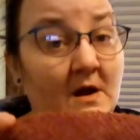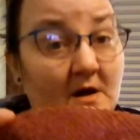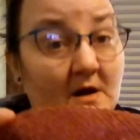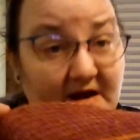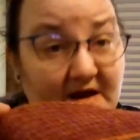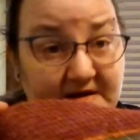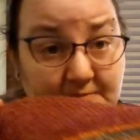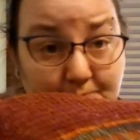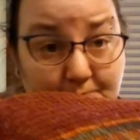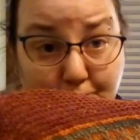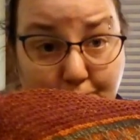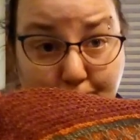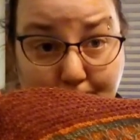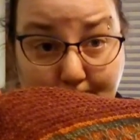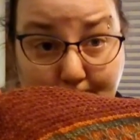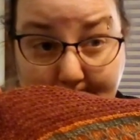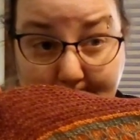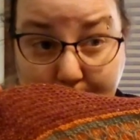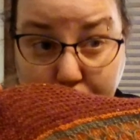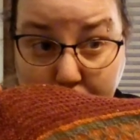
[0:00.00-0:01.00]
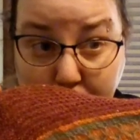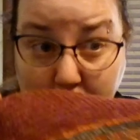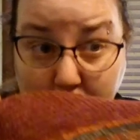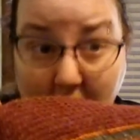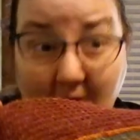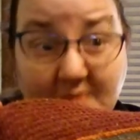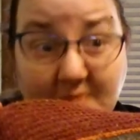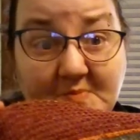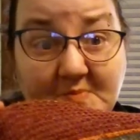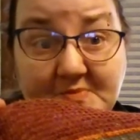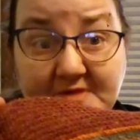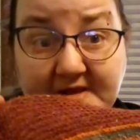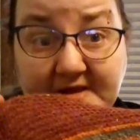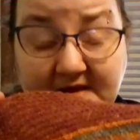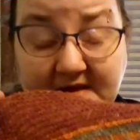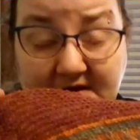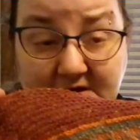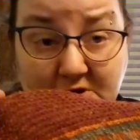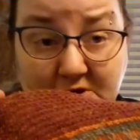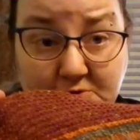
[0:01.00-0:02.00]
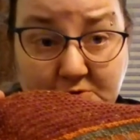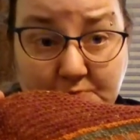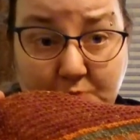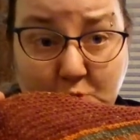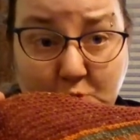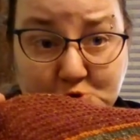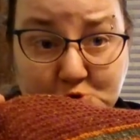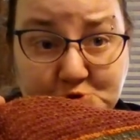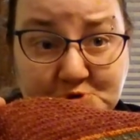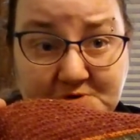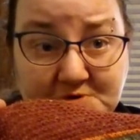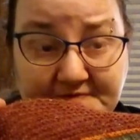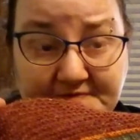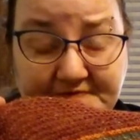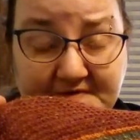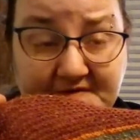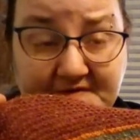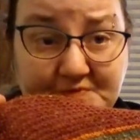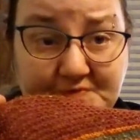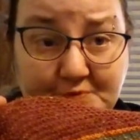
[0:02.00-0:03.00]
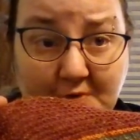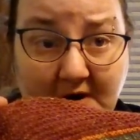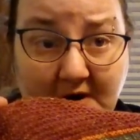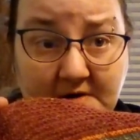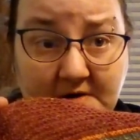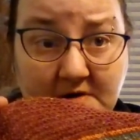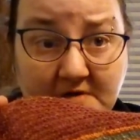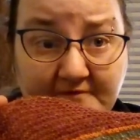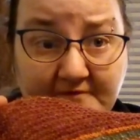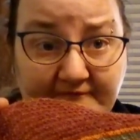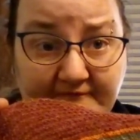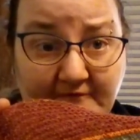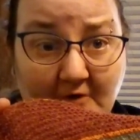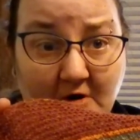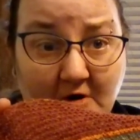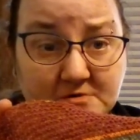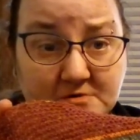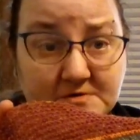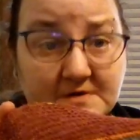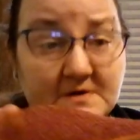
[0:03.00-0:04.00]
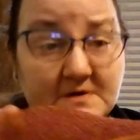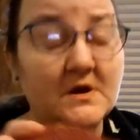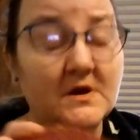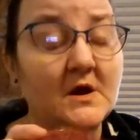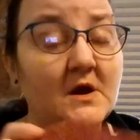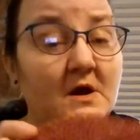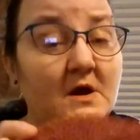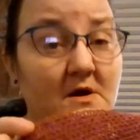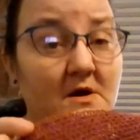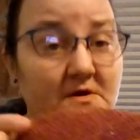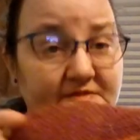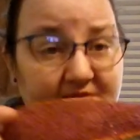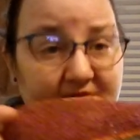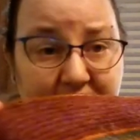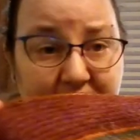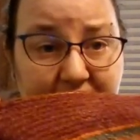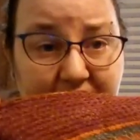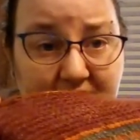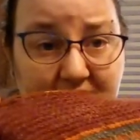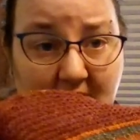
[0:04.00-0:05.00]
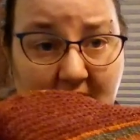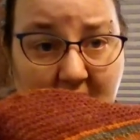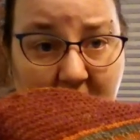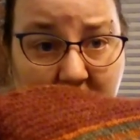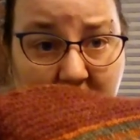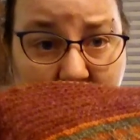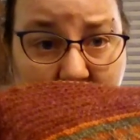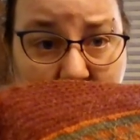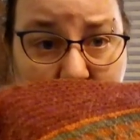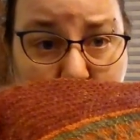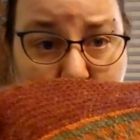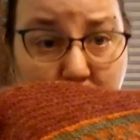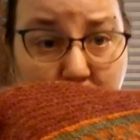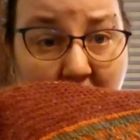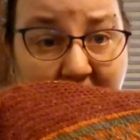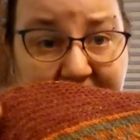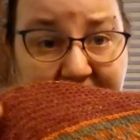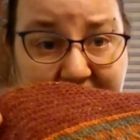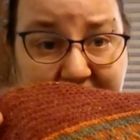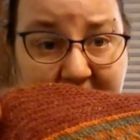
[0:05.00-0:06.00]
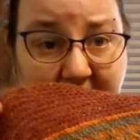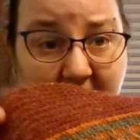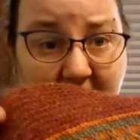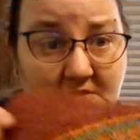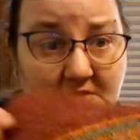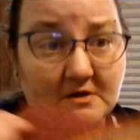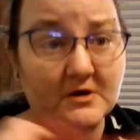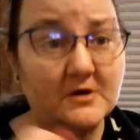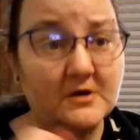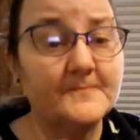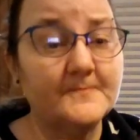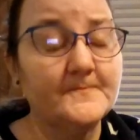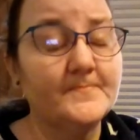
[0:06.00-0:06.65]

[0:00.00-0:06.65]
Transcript: I can probably get a good portion of this red frogged, this rust color.